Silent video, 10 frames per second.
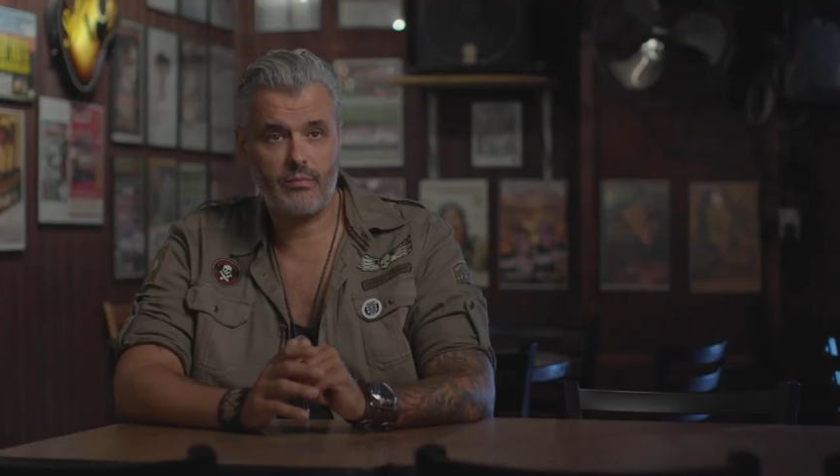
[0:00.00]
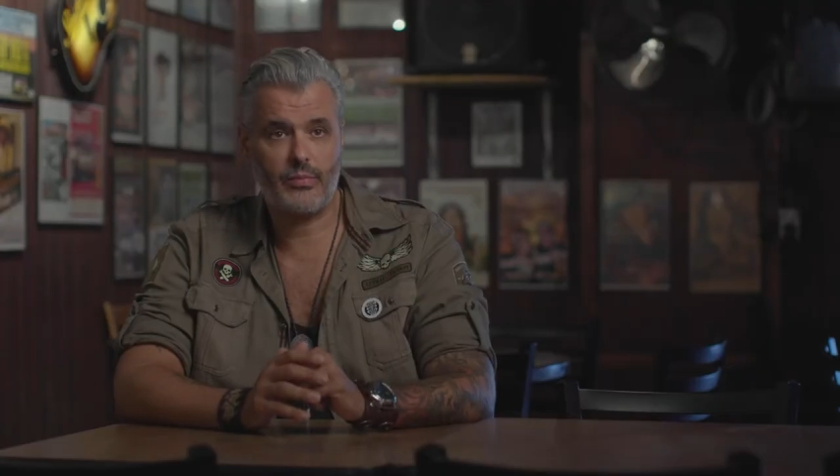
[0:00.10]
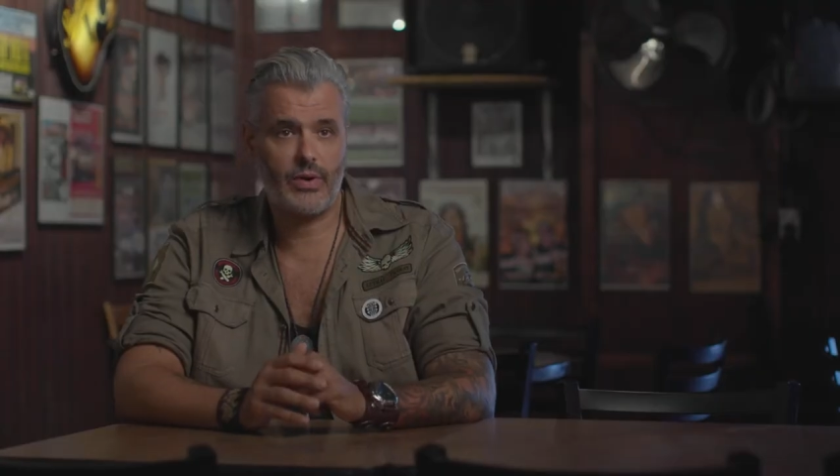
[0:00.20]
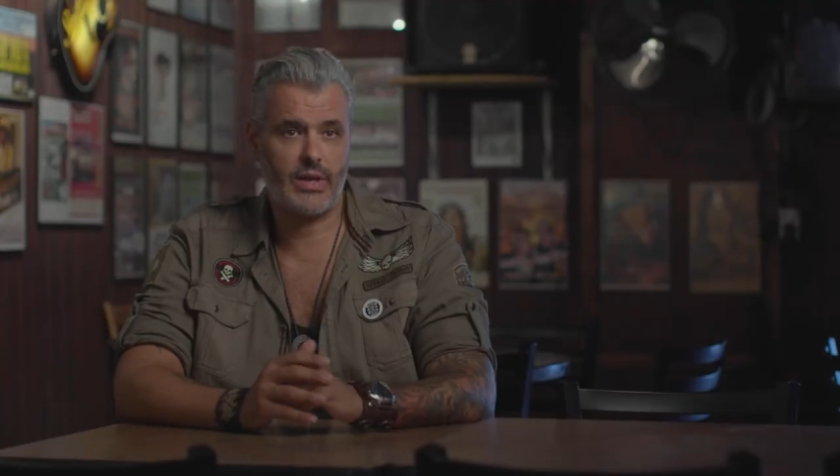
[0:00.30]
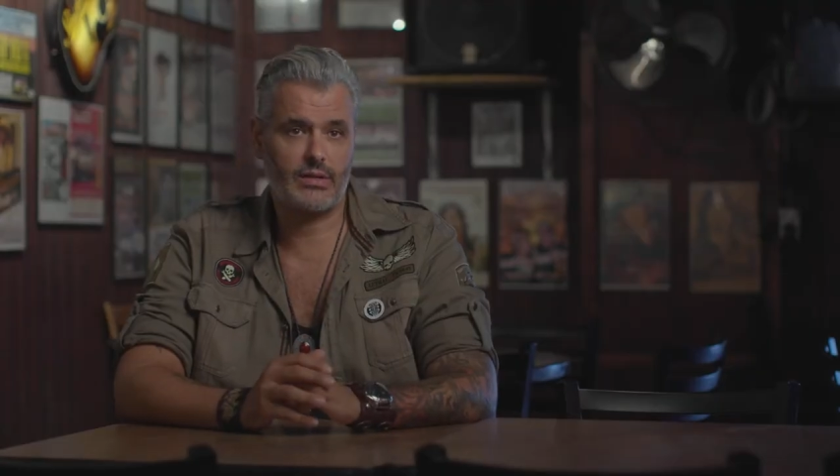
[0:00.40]

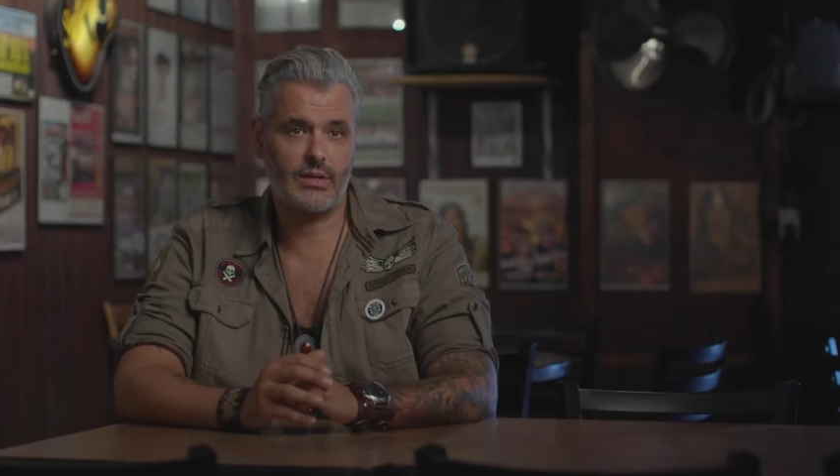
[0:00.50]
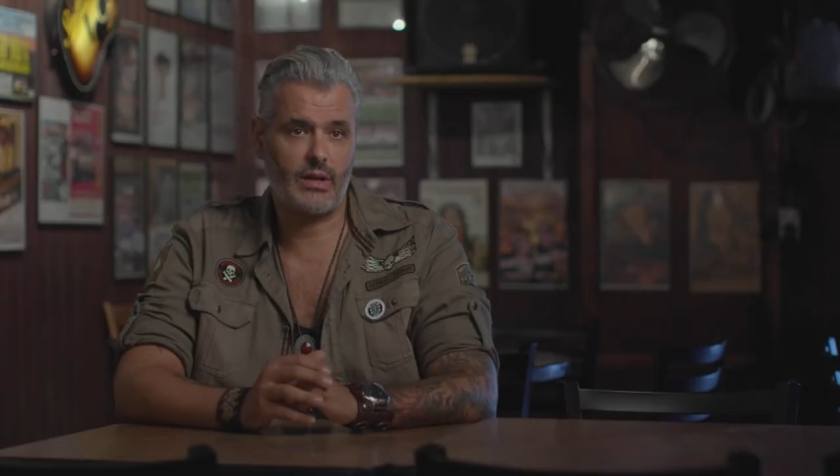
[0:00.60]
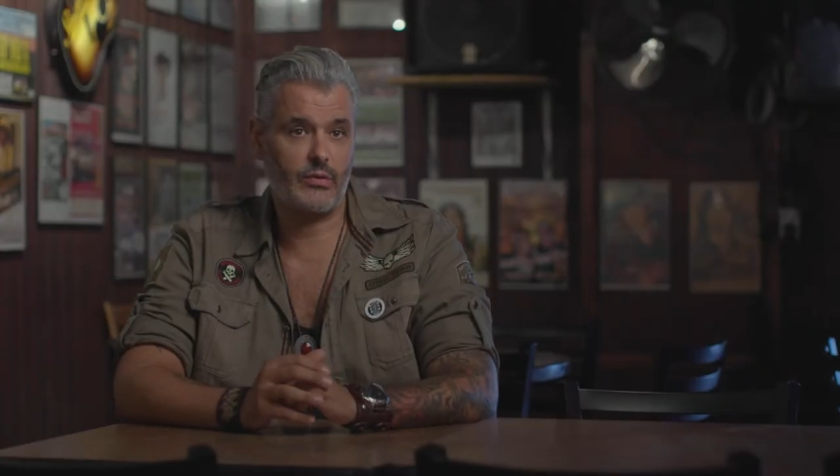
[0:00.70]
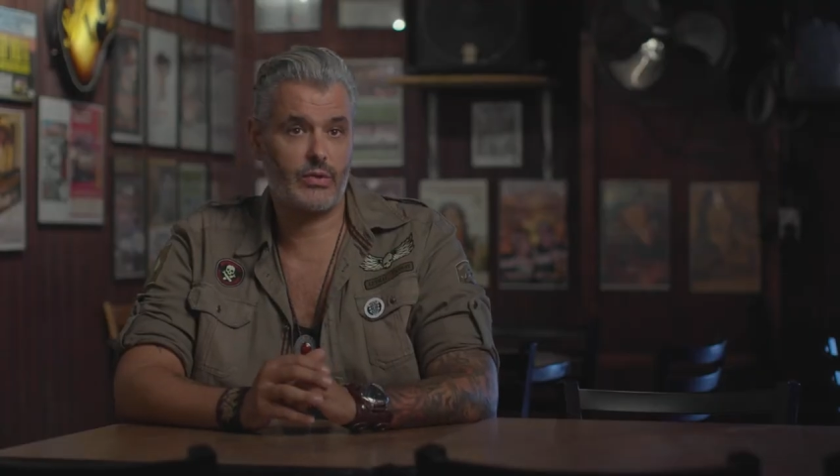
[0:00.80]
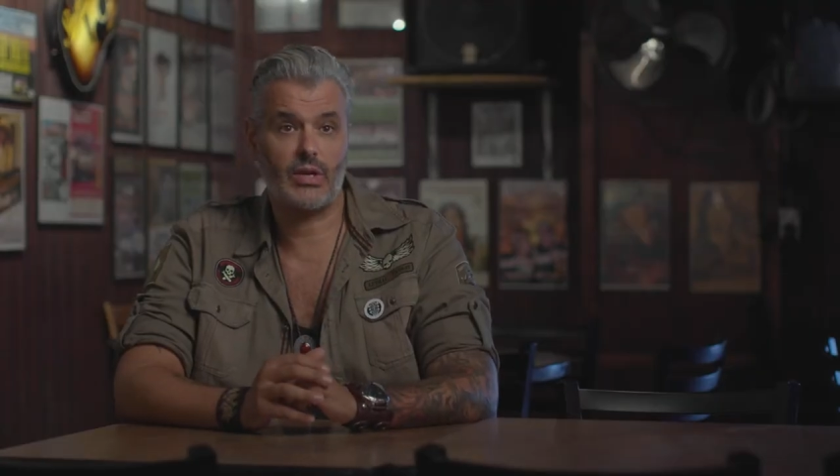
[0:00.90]
impressed that
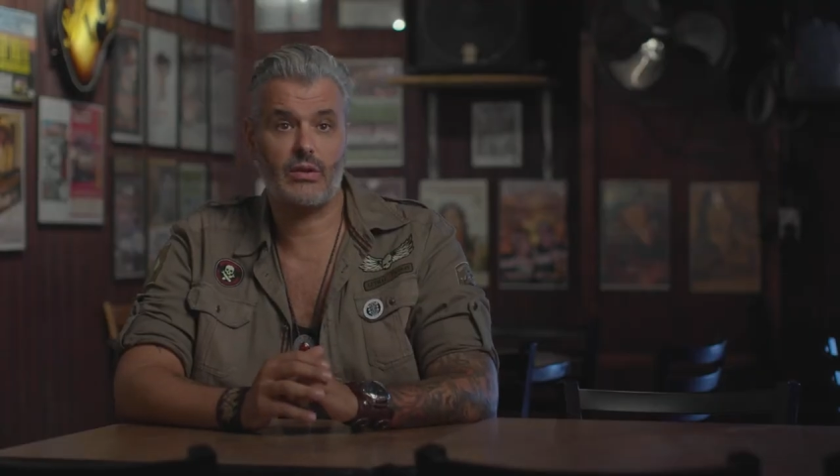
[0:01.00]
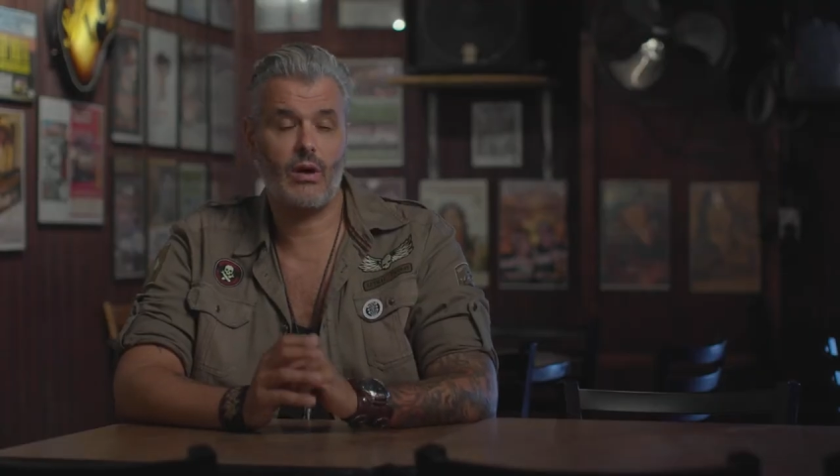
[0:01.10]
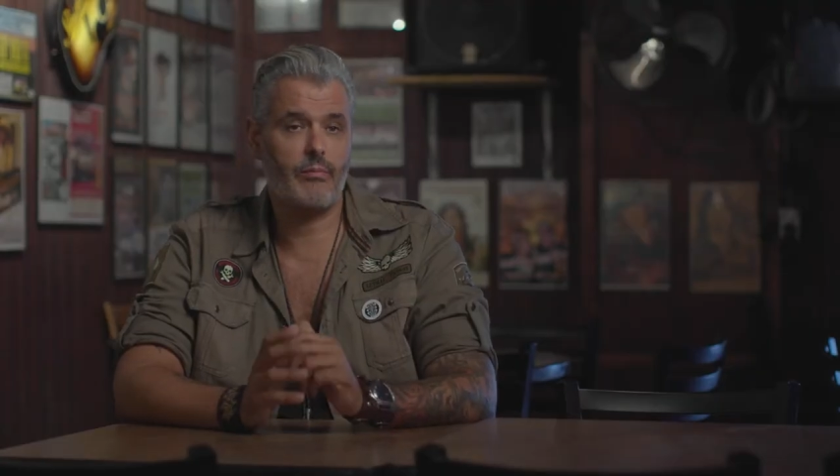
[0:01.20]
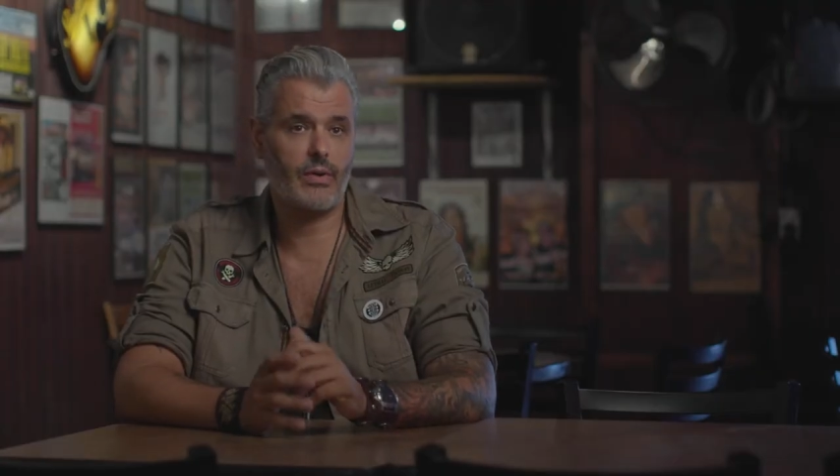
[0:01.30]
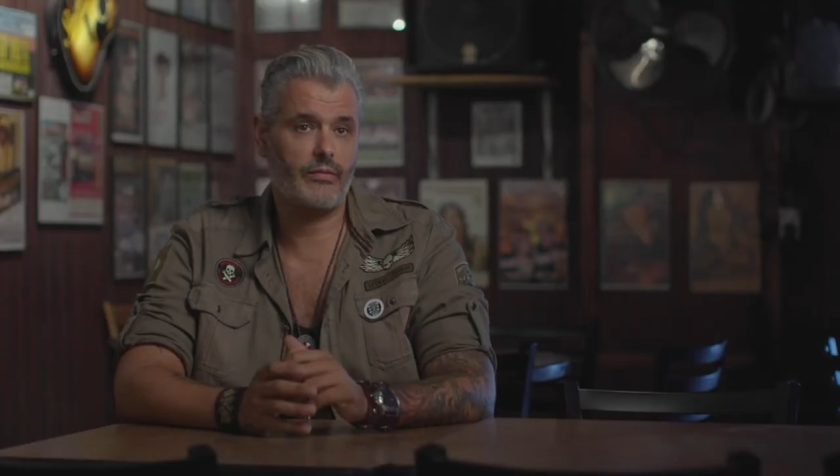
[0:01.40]
it was a
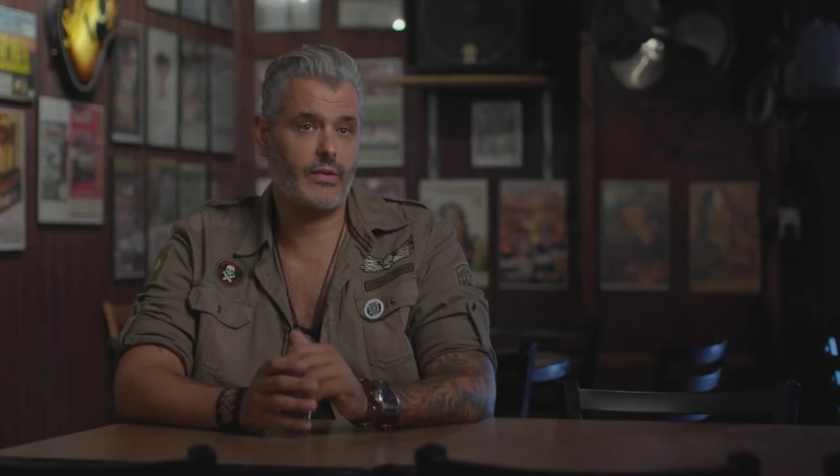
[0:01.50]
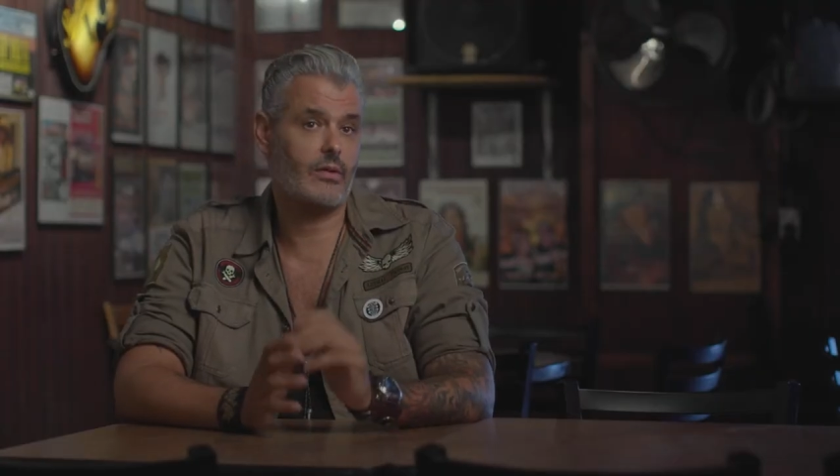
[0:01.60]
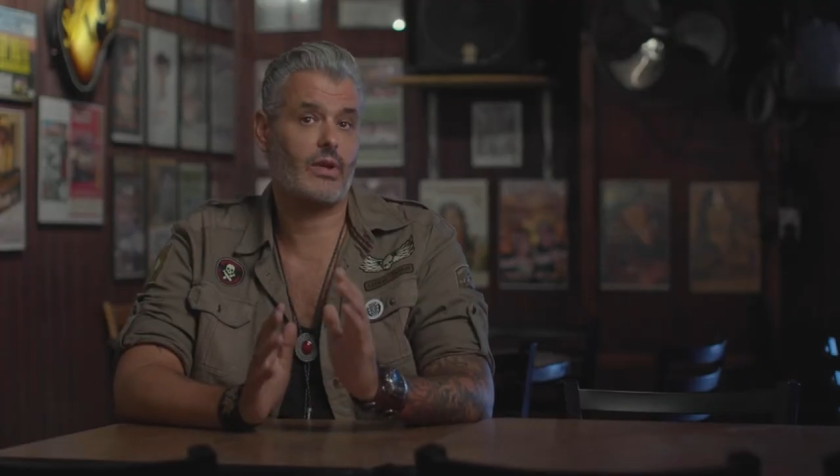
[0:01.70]
non-profit